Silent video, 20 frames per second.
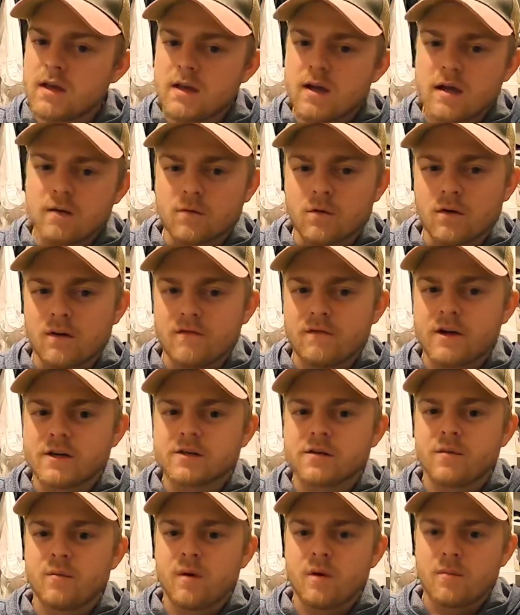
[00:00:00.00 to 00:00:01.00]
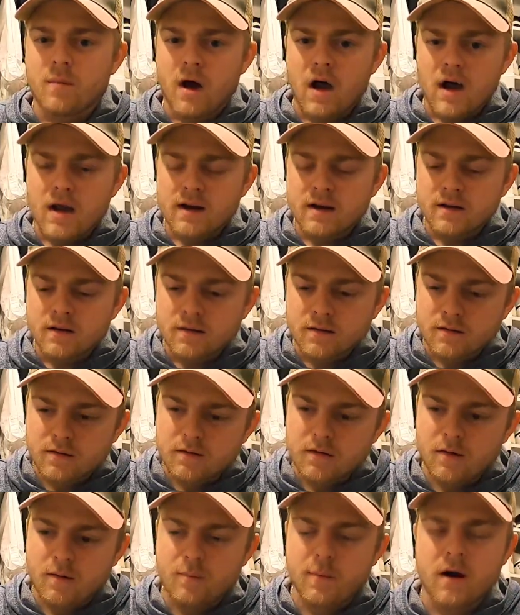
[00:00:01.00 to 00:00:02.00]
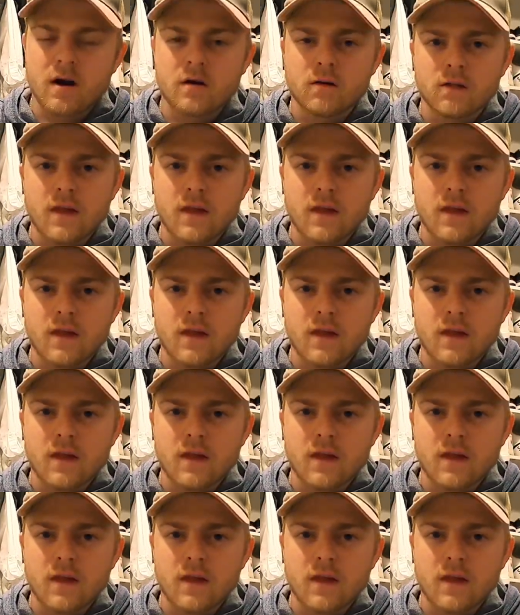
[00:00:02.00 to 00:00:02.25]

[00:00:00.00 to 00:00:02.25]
I'm going to eventually be buying a better